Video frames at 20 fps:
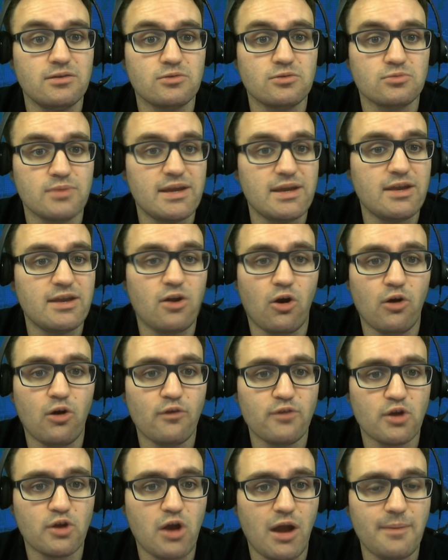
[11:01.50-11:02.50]
read all
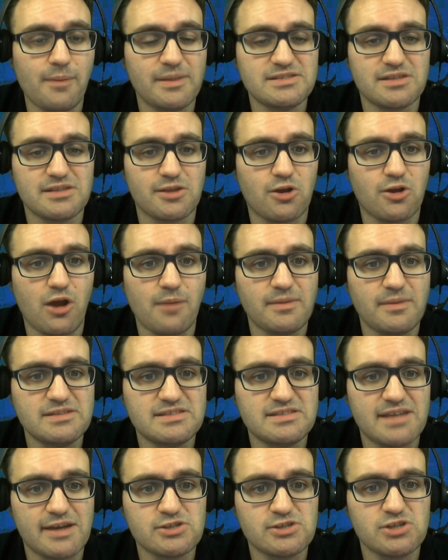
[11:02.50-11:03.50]
of the comments in the comment
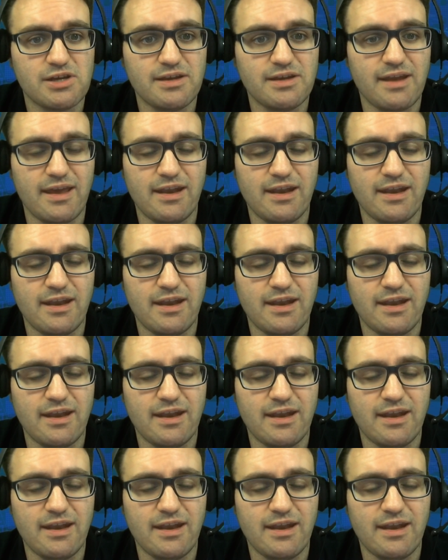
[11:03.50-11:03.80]
section.